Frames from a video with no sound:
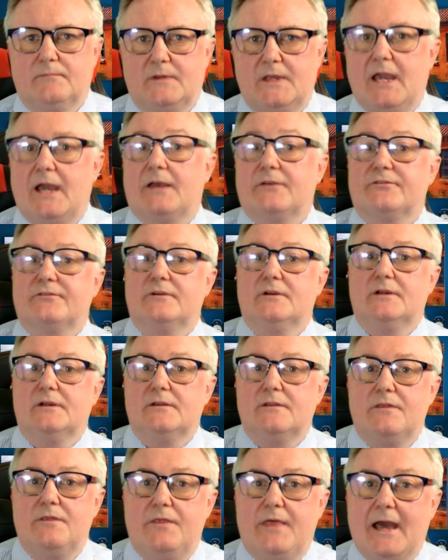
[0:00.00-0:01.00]
Yes,
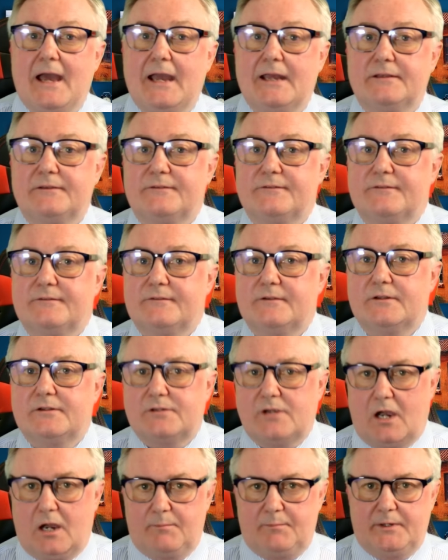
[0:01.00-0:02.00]
that's the
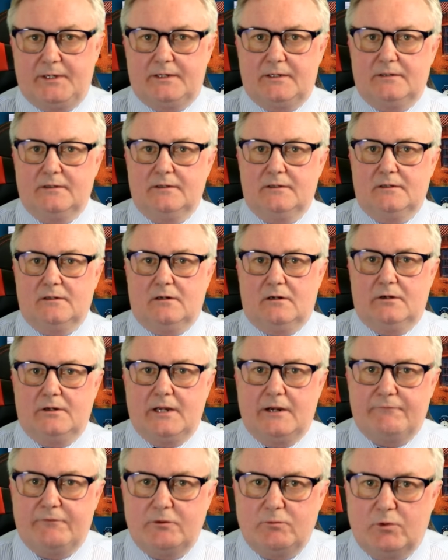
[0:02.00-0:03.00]
topic on
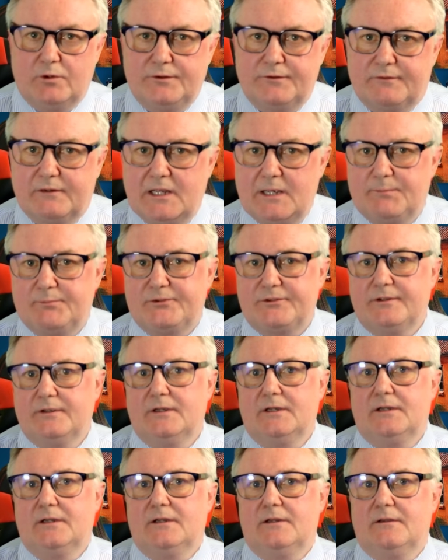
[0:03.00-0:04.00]
everyone's lips.
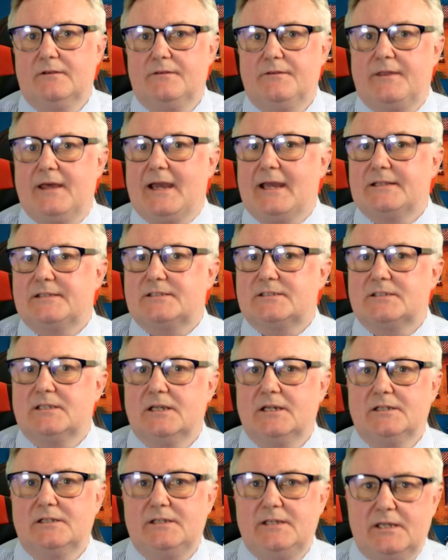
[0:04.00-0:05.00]
That's
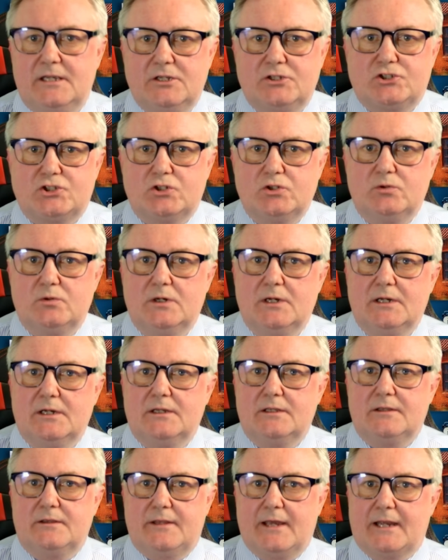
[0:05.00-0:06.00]
the issue
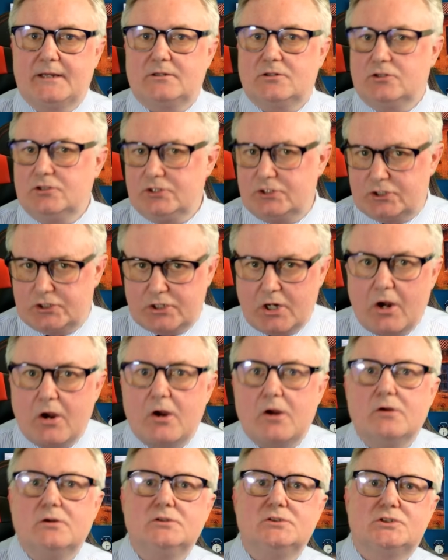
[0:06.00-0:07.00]
that
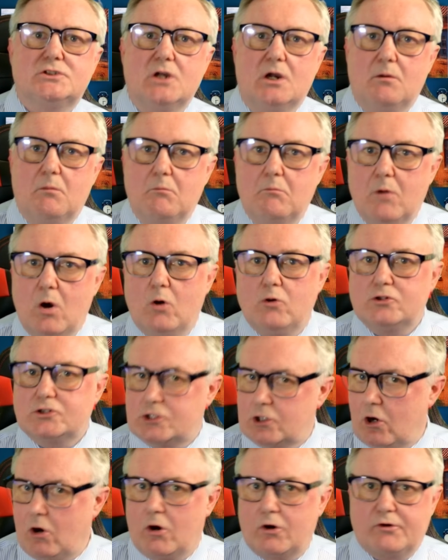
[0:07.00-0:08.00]
concerns
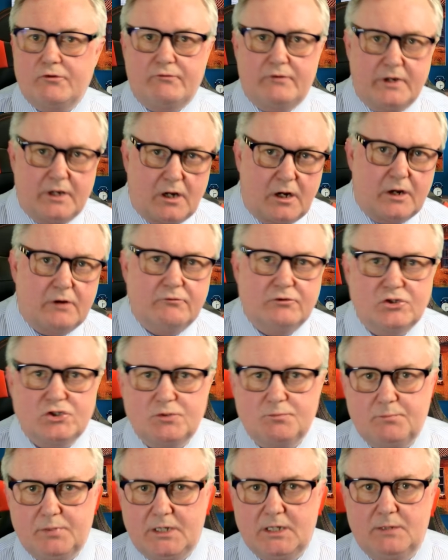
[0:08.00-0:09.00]
most ordinary
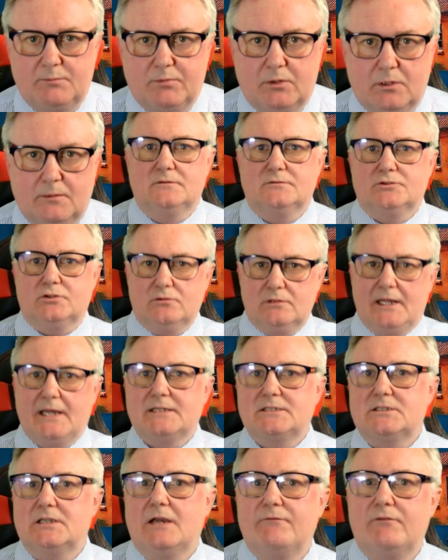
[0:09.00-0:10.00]
Irish people. So
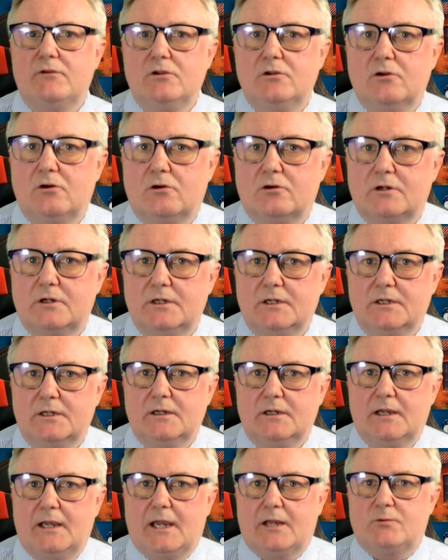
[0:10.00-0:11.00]
let's have a look
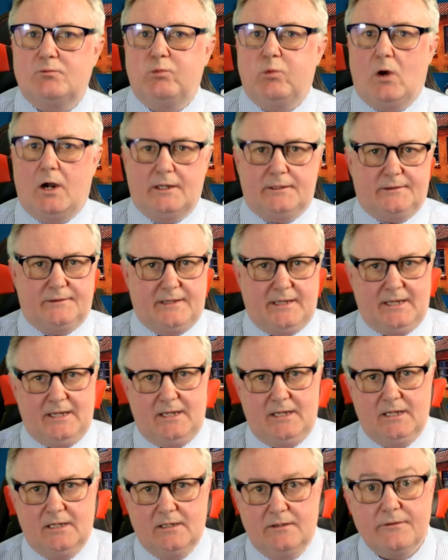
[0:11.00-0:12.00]
at what
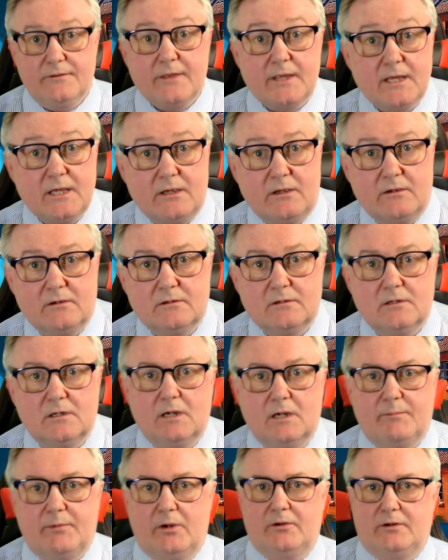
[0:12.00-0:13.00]
they think
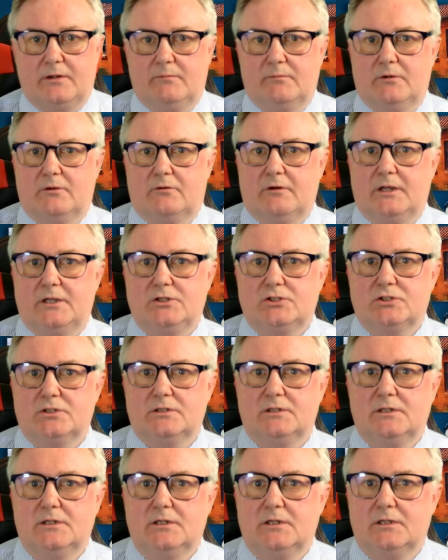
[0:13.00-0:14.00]
about immigration.
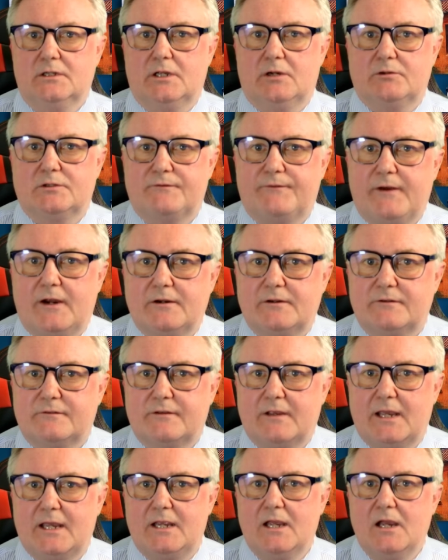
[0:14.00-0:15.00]
Now, it's fair to
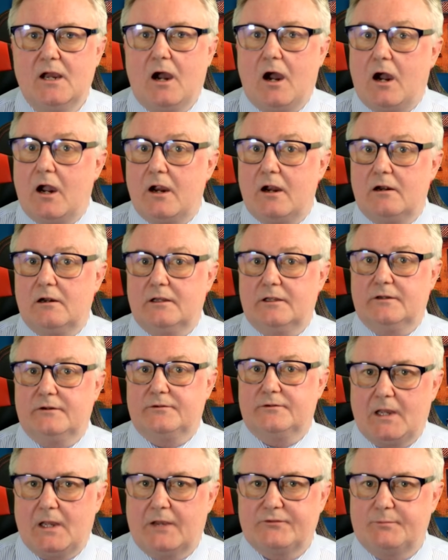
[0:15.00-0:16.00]
say
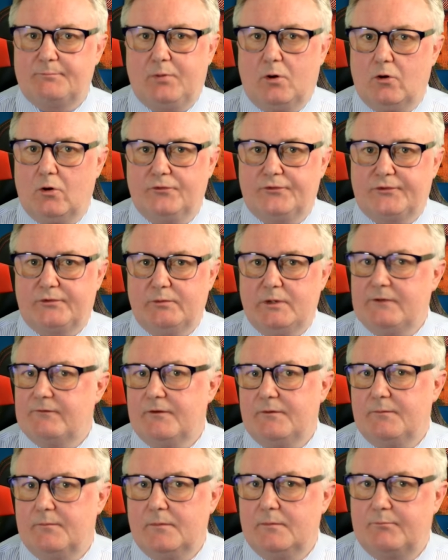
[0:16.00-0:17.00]
Ireland, as opposed to
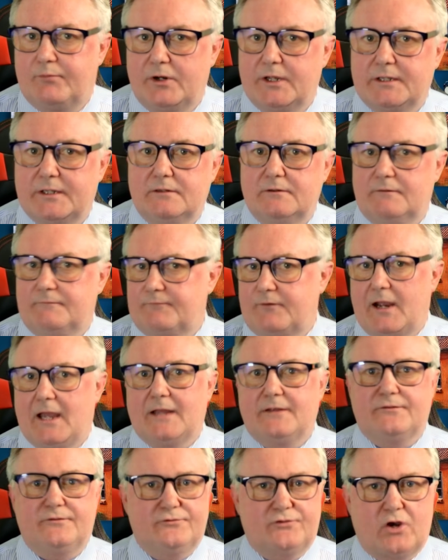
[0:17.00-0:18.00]
even Britain and
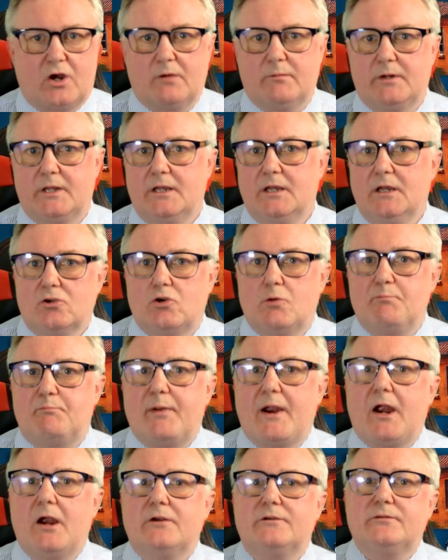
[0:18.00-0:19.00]
France, Germany,
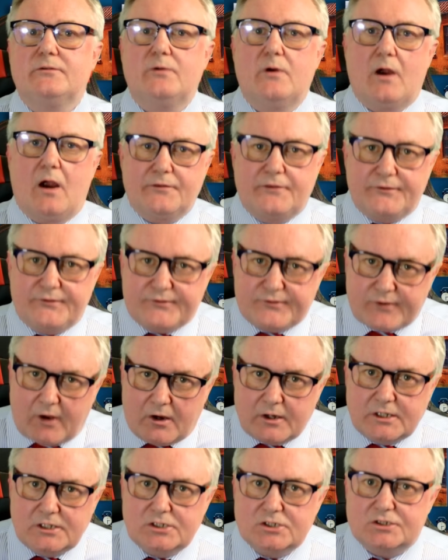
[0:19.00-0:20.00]
compared to the
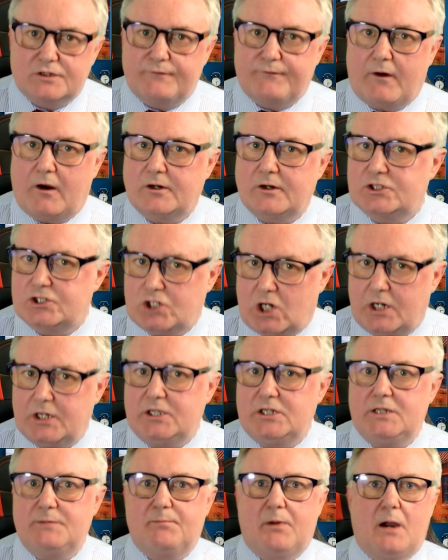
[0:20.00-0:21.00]
size of our
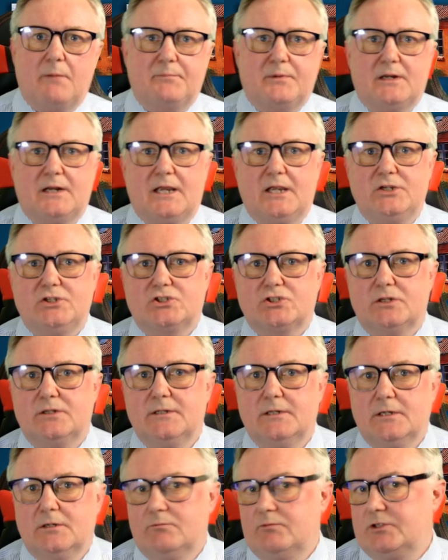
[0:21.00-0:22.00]
tiny
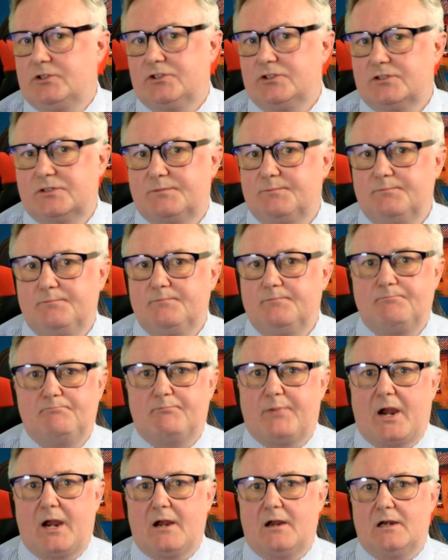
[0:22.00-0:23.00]
population, which is
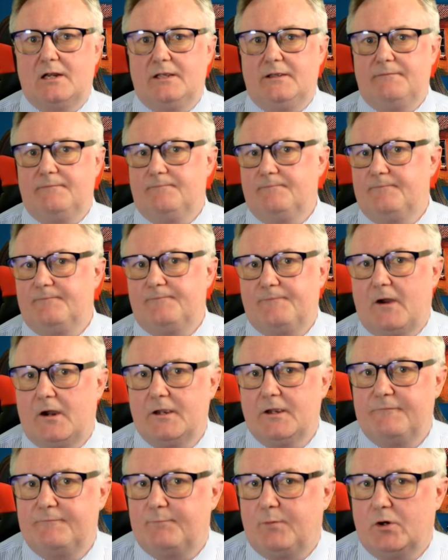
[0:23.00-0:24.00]
barely
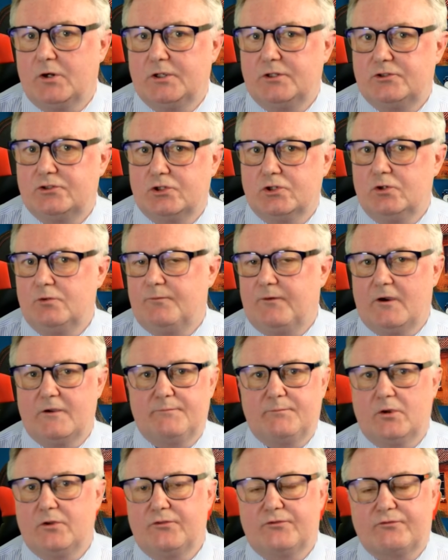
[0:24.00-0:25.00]
5.2,
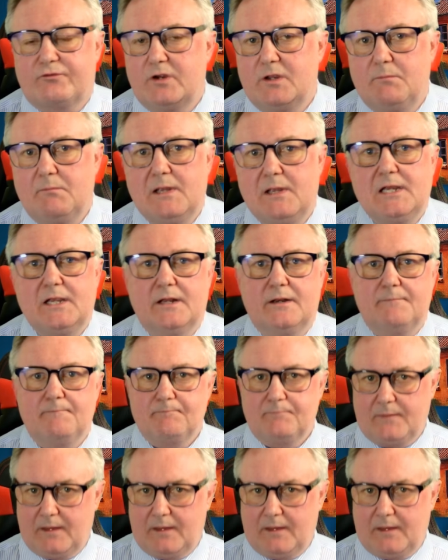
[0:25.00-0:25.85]
5.3 million,